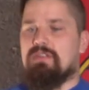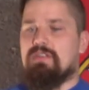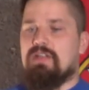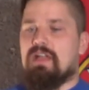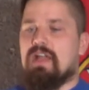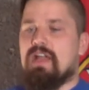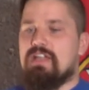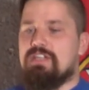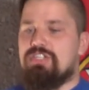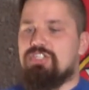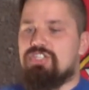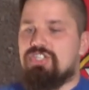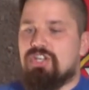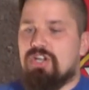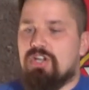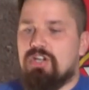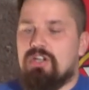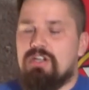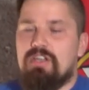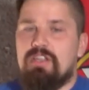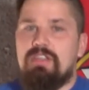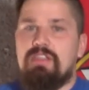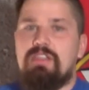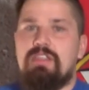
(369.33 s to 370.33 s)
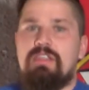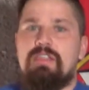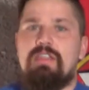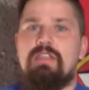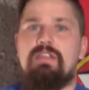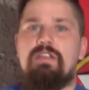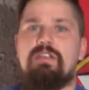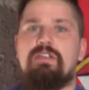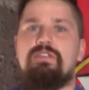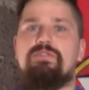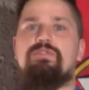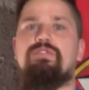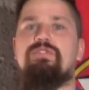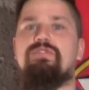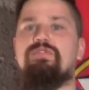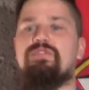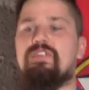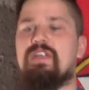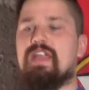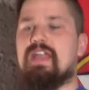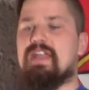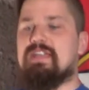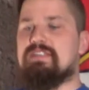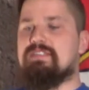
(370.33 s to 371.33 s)
Ice Shard for
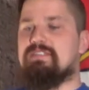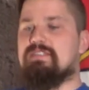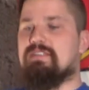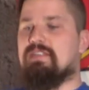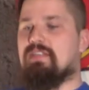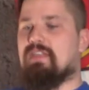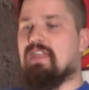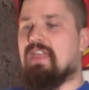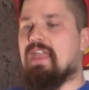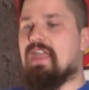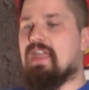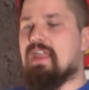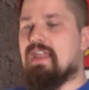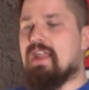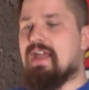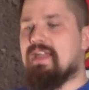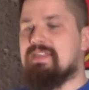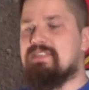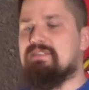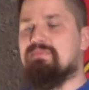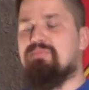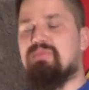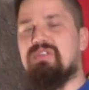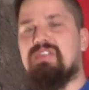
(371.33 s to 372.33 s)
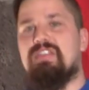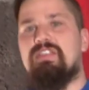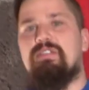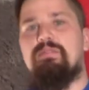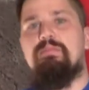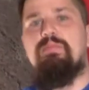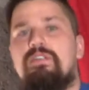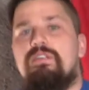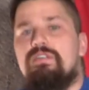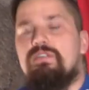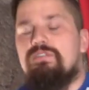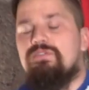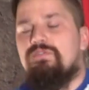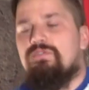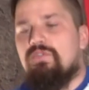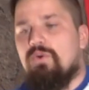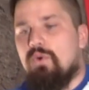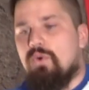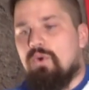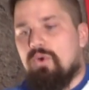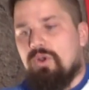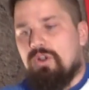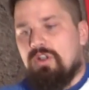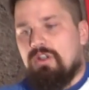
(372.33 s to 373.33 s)
fast and Ice Beam
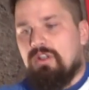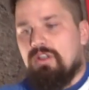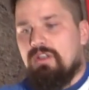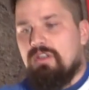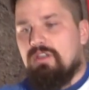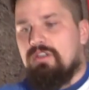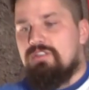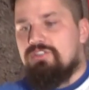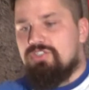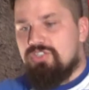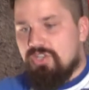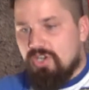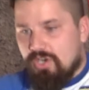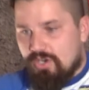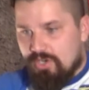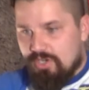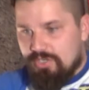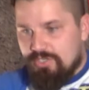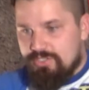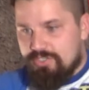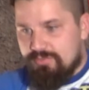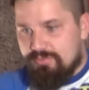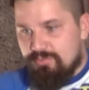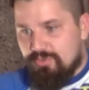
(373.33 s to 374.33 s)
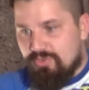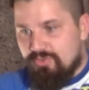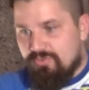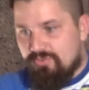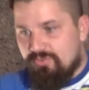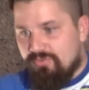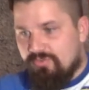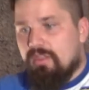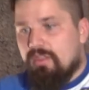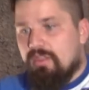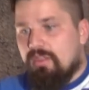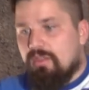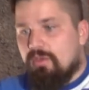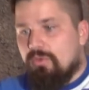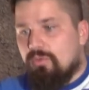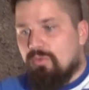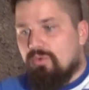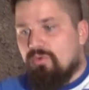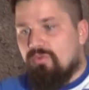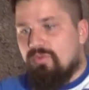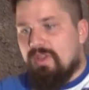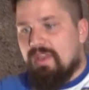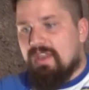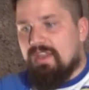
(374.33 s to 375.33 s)
for charge move,
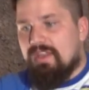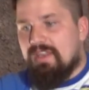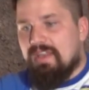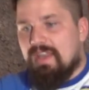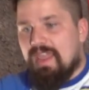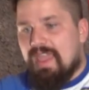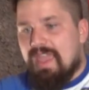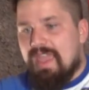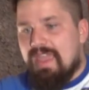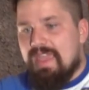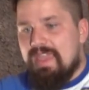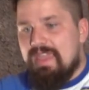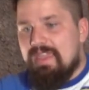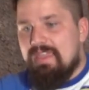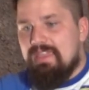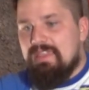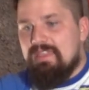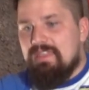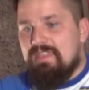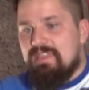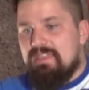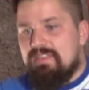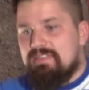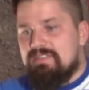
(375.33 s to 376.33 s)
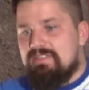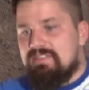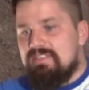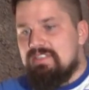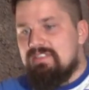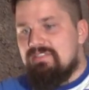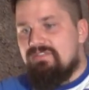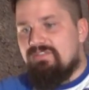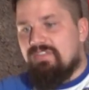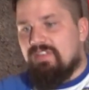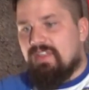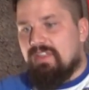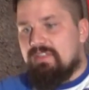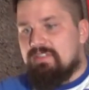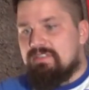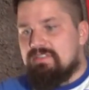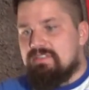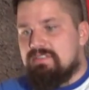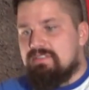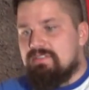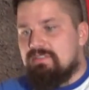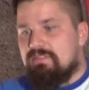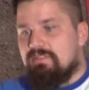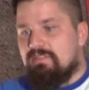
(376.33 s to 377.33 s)
were rated A in
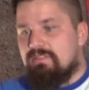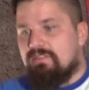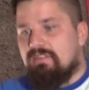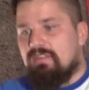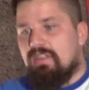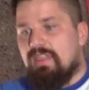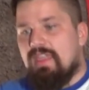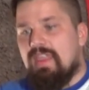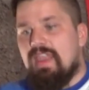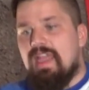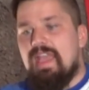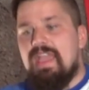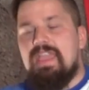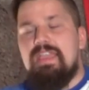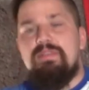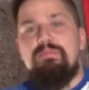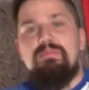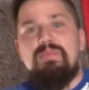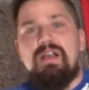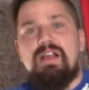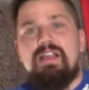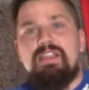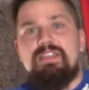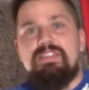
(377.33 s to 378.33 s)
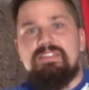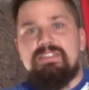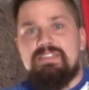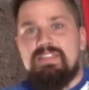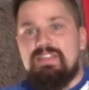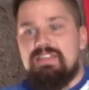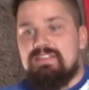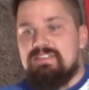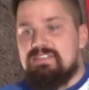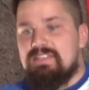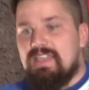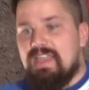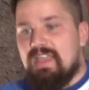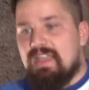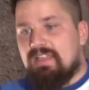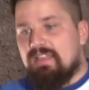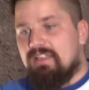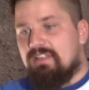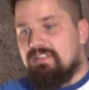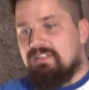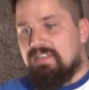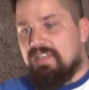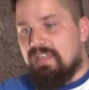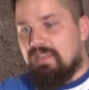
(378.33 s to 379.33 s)
defense and A- in attack
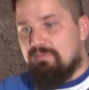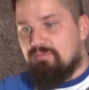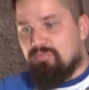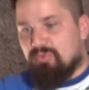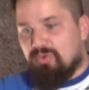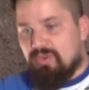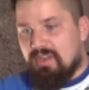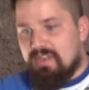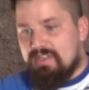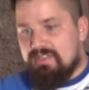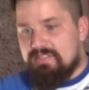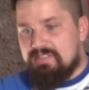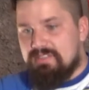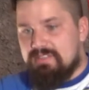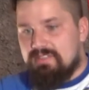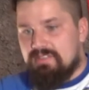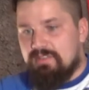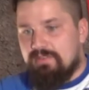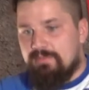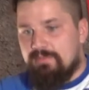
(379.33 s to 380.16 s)
on Game Press,